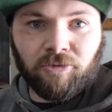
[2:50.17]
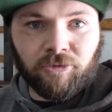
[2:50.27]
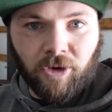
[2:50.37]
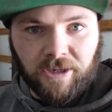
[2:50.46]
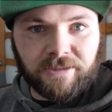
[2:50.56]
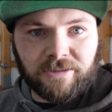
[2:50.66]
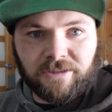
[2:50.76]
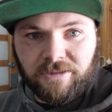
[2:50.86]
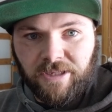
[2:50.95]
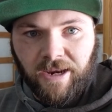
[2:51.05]
front
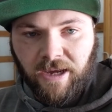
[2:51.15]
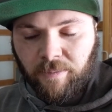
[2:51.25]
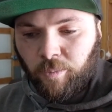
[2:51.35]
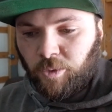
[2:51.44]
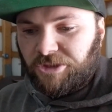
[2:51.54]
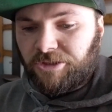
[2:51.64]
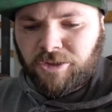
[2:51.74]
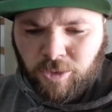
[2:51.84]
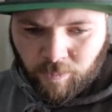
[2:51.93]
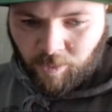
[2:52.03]
setup, which is
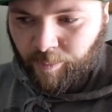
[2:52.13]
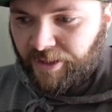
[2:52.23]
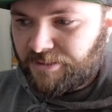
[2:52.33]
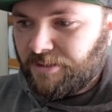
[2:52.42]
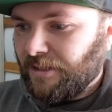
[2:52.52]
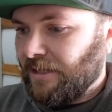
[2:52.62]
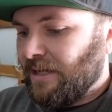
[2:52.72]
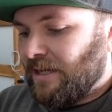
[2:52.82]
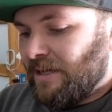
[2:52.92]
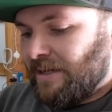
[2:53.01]
super basic.
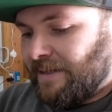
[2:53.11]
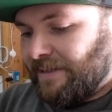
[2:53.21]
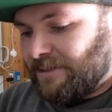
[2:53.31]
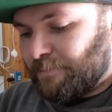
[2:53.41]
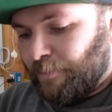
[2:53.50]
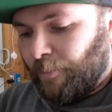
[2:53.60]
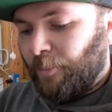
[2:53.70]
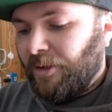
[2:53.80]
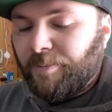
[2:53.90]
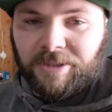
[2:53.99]
It's
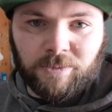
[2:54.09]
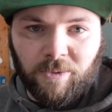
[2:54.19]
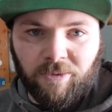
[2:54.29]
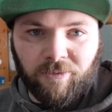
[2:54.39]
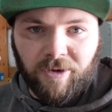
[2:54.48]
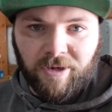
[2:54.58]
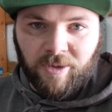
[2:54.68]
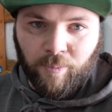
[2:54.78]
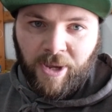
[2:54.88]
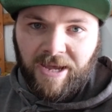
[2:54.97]
pretty much what we've run in
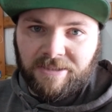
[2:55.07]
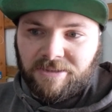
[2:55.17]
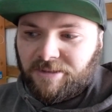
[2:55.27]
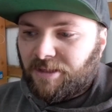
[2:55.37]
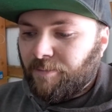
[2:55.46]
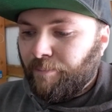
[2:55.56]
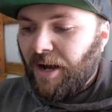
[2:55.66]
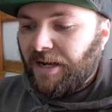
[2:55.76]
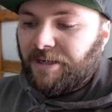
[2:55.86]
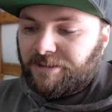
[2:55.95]
the past,
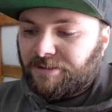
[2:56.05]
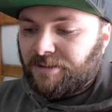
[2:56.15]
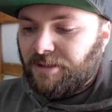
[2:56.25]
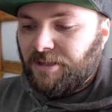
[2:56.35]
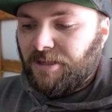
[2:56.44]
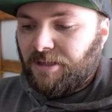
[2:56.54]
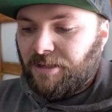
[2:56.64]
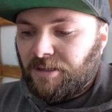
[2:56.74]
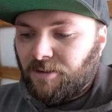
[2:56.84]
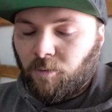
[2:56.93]
minus the
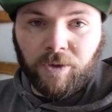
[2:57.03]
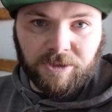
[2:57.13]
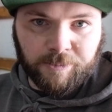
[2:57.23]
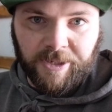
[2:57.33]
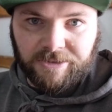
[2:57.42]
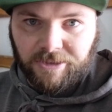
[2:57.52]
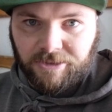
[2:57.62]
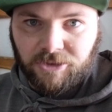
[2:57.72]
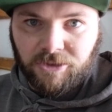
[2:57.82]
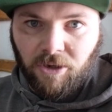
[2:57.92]
wheel
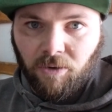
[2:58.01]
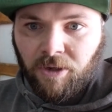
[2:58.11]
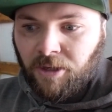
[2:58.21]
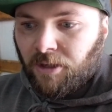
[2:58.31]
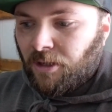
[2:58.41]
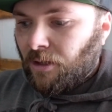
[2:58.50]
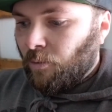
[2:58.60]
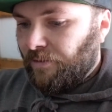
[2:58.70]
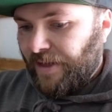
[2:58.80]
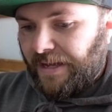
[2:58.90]
spacers. So
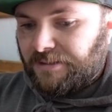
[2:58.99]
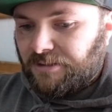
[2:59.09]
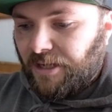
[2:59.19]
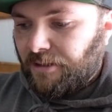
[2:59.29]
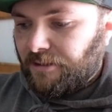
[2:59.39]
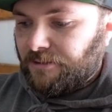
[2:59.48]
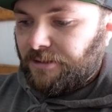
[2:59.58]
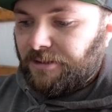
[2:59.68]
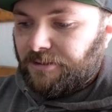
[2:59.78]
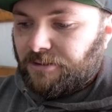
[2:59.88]
what that entails
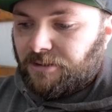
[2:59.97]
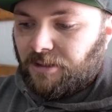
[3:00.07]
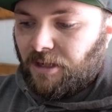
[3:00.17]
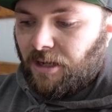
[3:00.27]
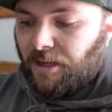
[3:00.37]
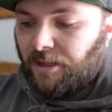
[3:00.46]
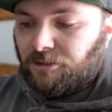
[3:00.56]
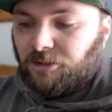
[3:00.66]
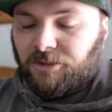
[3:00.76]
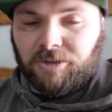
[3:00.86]
is
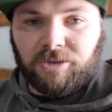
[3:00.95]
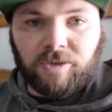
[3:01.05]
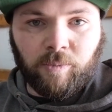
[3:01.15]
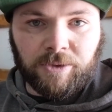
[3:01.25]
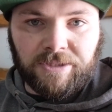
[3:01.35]
just a simple